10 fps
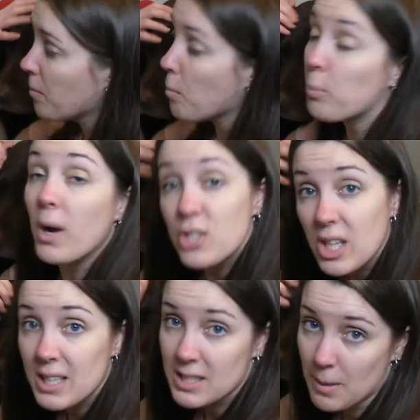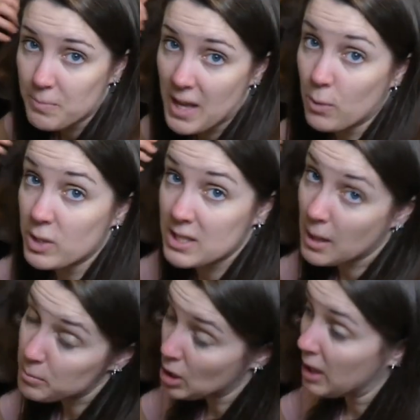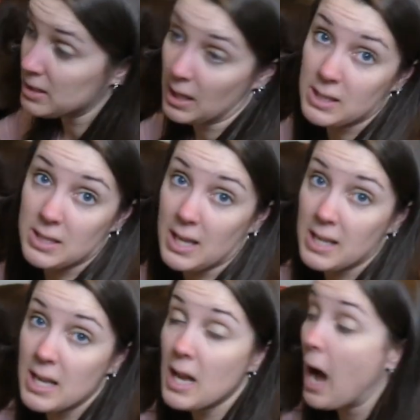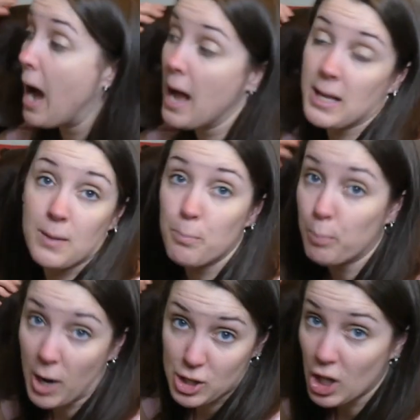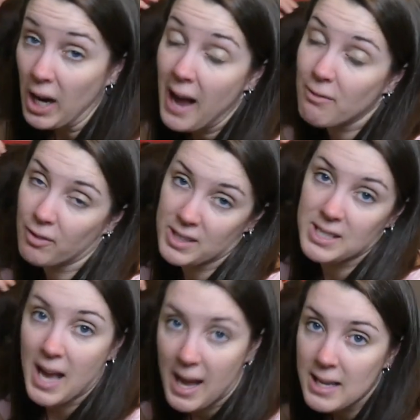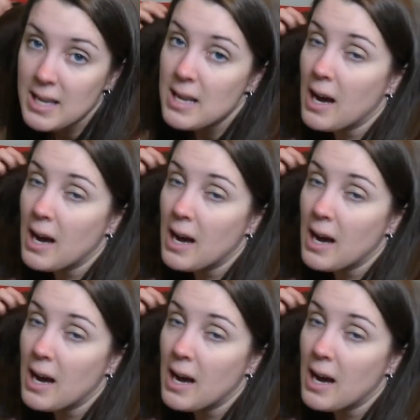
Brushing is something with some dogs like Sadie, I brush her every day.